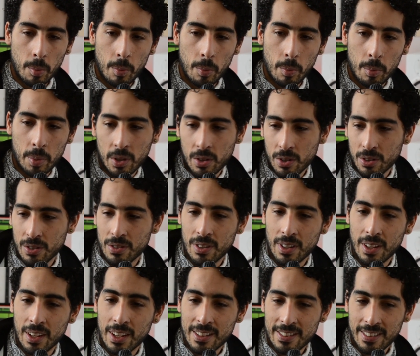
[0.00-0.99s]
because
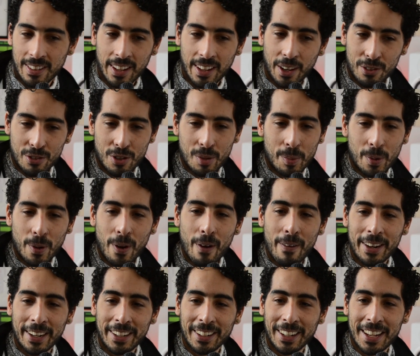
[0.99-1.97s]
it's like
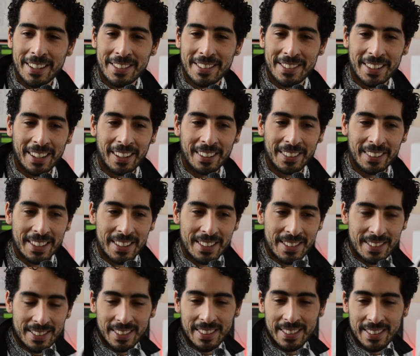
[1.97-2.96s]
contemporary classical.
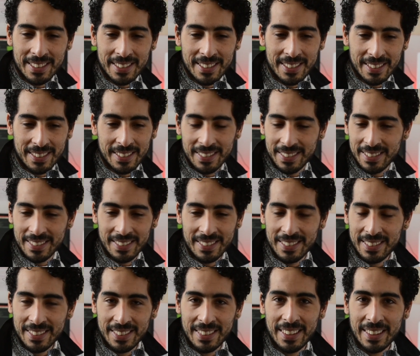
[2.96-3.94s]

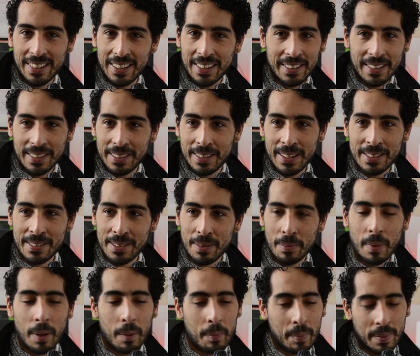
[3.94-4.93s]
It doesn't
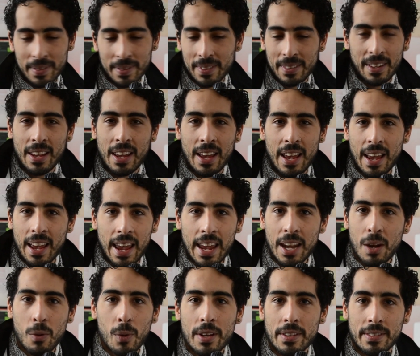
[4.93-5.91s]
melt, but
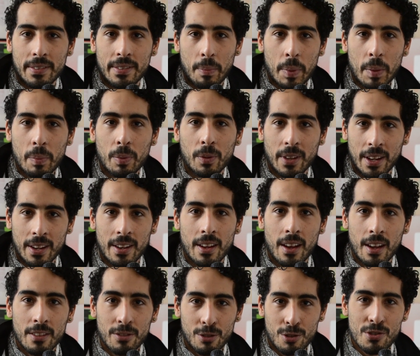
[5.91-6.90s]
Anyways, people
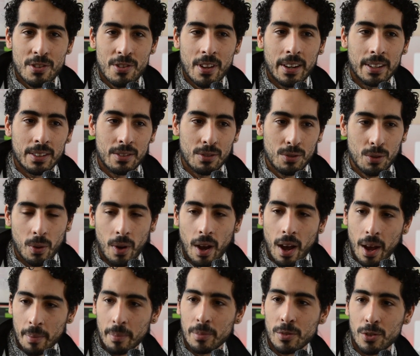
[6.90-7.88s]
understand it. So
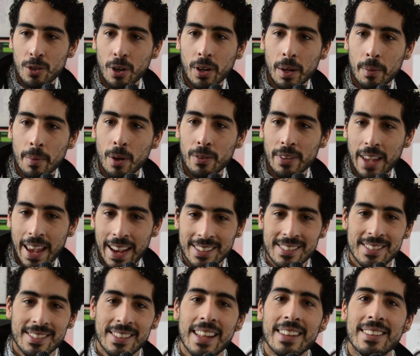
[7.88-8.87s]
I'm talking about
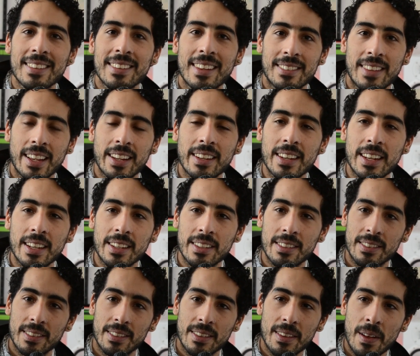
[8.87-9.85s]
extended
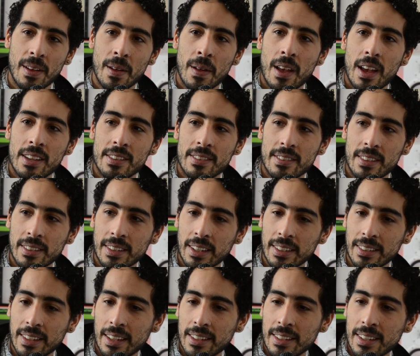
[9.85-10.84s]
techniques. Extended
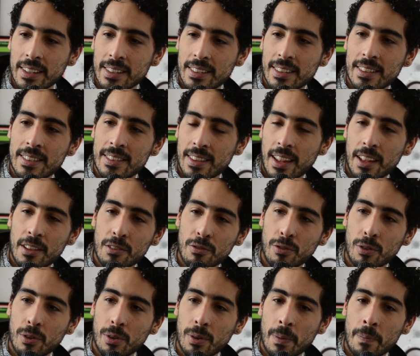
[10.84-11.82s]
techniques stands
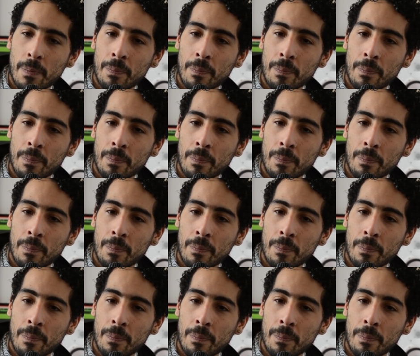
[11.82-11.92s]
for